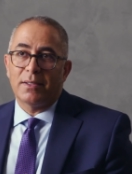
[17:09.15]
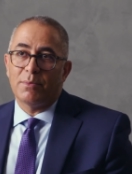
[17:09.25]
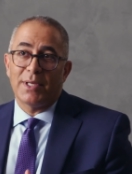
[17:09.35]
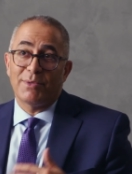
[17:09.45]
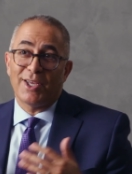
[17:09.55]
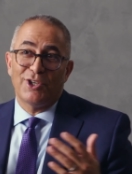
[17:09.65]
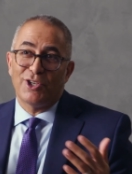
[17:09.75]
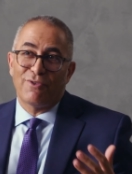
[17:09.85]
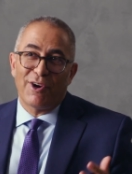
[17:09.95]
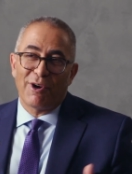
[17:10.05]
Sometimes they can
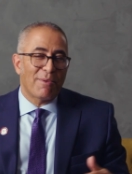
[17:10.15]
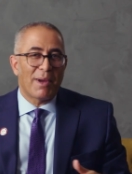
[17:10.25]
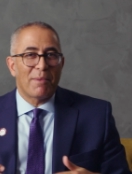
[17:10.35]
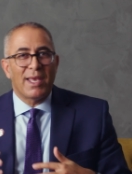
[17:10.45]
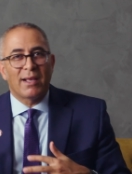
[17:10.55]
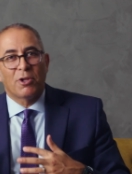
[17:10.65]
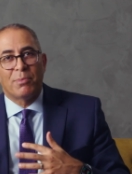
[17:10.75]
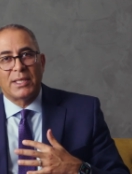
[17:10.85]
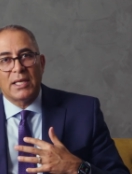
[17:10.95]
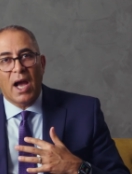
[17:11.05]
just vary by being a little
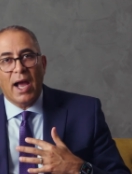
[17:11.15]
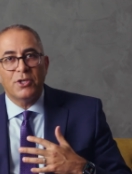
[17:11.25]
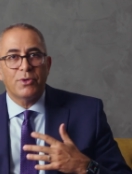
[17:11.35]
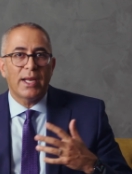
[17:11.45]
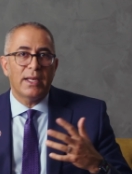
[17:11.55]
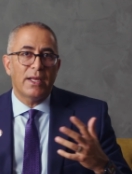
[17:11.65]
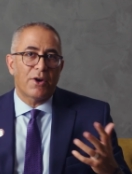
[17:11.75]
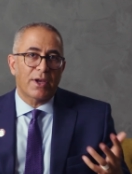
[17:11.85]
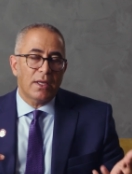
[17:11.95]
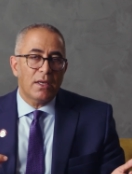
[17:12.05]
bit dehydrated
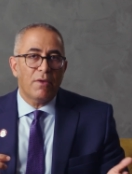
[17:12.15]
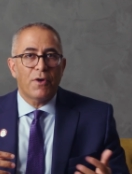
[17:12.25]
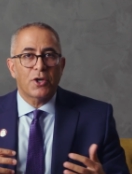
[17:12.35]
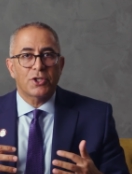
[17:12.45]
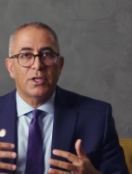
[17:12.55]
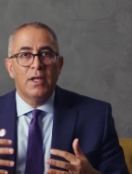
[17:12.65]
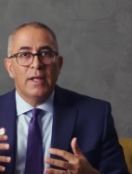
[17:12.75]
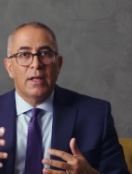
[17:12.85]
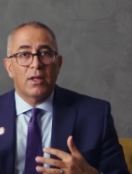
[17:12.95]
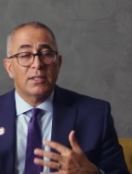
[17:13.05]
or kidney function,
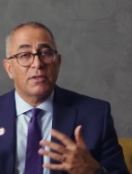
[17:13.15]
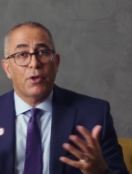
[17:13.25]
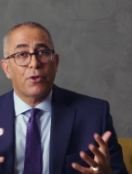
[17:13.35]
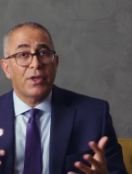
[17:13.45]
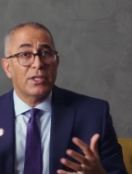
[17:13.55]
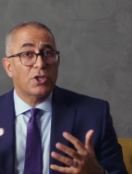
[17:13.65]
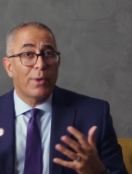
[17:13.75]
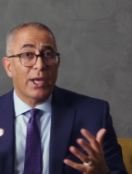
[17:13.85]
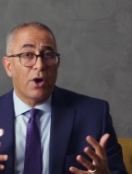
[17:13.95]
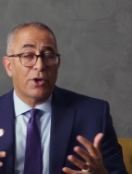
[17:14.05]
lots of other things
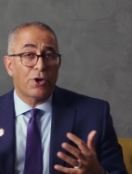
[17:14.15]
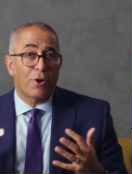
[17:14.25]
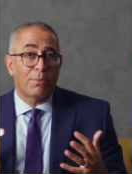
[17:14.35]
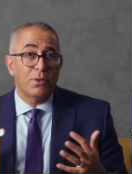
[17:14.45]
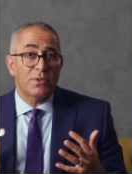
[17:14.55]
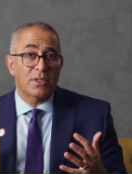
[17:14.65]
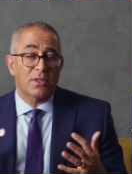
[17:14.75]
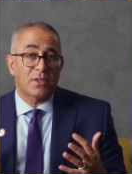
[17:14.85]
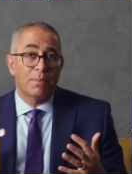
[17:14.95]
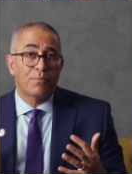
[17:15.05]
going on in our immune
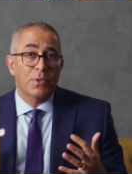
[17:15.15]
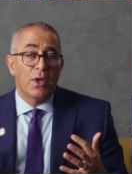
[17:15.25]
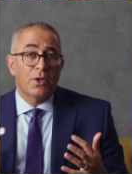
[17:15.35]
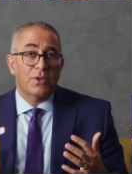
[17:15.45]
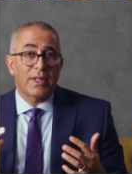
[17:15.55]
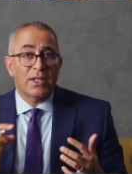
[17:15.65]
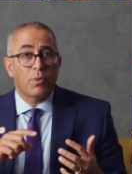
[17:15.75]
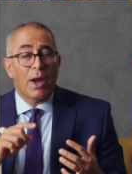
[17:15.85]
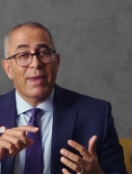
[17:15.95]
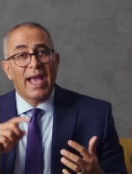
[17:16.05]
system. So that's
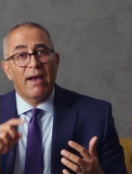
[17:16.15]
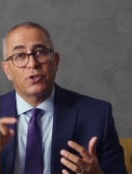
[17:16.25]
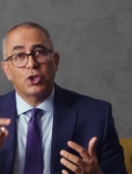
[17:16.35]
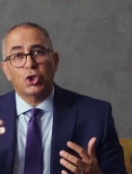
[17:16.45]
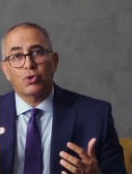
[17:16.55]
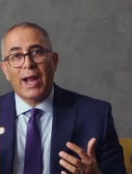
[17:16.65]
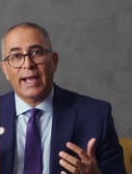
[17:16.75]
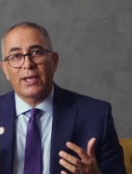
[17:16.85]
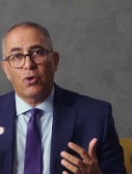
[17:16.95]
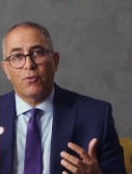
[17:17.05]
why we have to
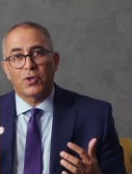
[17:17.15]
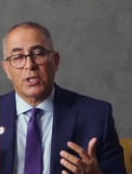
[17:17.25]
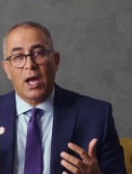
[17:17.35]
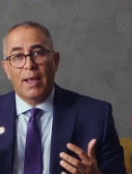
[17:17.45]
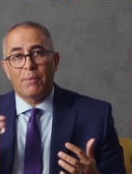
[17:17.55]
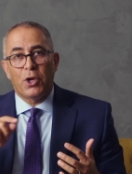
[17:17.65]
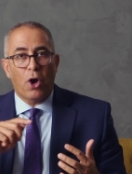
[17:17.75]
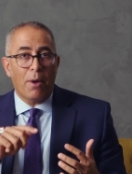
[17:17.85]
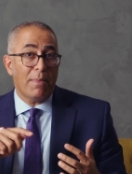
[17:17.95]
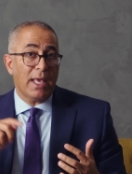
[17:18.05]
track it over time and
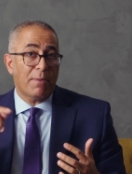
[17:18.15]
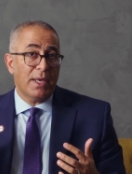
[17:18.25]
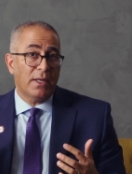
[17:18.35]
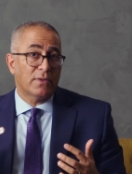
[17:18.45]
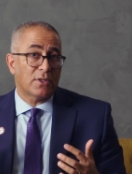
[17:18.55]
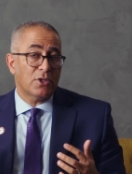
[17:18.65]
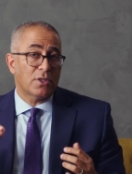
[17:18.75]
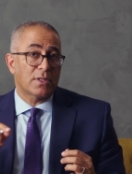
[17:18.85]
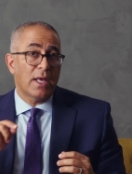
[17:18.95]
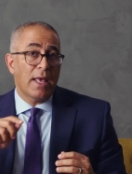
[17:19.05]
not make big
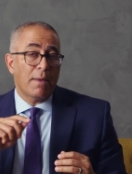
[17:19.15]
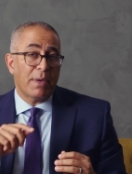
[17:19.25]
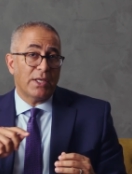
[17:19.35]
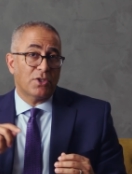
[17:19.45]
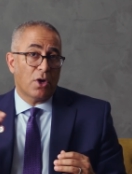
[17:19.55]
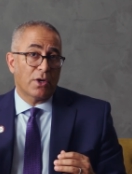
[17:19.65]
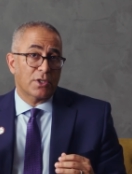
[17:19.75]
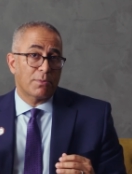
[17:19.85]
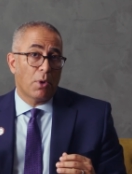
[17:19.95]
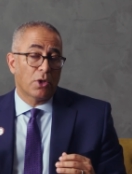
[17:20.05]
decisions based on a
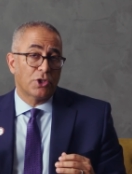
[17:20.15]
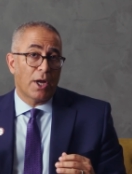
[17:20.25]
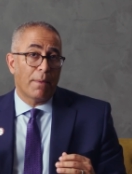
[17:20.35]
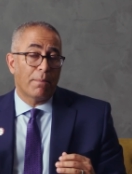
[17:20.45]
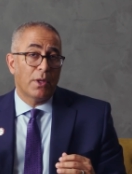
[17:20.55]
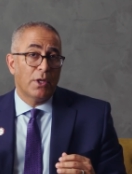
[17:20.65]
small jump.